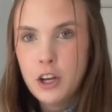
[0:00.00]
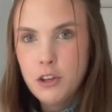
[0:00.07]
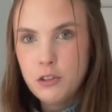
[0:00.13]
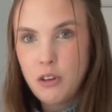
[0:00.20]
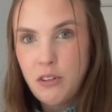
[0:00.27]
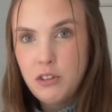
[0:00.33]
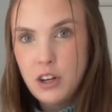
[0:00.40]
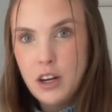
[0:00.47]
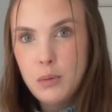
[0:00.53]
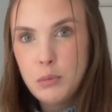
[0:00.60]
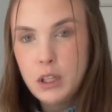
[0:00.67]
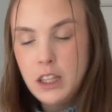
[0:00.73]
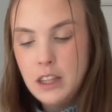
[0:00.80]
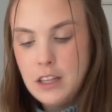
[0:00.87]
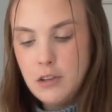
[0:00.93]
So I've started
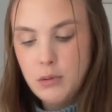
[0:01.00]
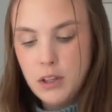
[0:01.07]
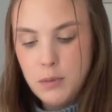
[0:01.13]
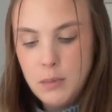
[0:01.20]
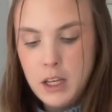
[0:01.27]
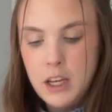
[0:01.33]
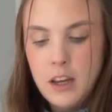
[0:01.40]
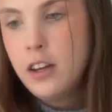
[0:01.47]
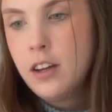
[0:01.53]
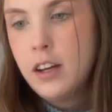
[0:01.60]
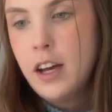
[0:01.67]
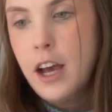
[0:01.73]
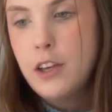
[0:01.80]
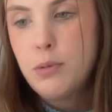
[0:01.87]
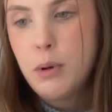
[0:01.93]
bringing these with me,
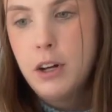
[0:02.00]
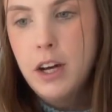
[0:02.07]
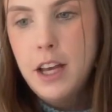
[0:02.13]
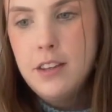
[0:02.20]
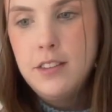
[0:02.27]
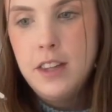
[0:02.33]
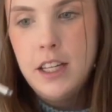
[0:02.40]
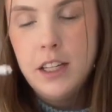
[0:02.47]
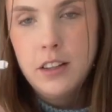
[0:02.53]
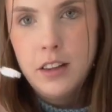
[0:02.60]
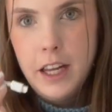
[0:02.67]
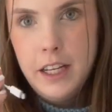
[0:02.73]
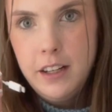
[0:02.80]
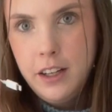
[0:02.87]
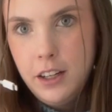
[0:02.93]
as well as the
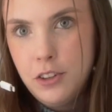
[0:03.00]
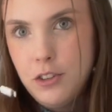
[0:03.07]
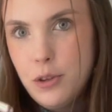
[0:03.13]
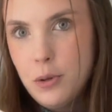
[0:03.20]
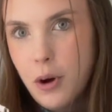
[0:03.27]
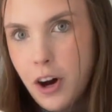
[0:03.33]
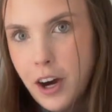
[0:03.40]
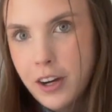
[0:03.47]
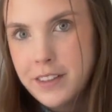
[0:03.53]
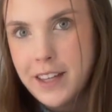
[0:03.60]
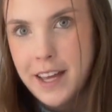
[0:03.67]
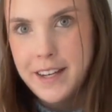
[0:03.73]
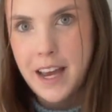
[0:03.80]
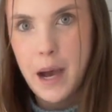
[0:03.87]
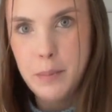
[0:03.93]
Lightning to aux
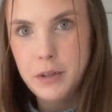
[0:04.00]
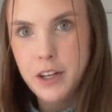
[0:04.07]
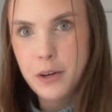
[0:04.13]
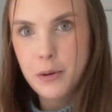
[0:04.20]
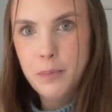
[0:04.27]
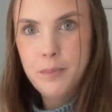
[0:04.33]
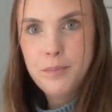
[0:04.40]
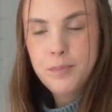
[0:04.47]
adapter.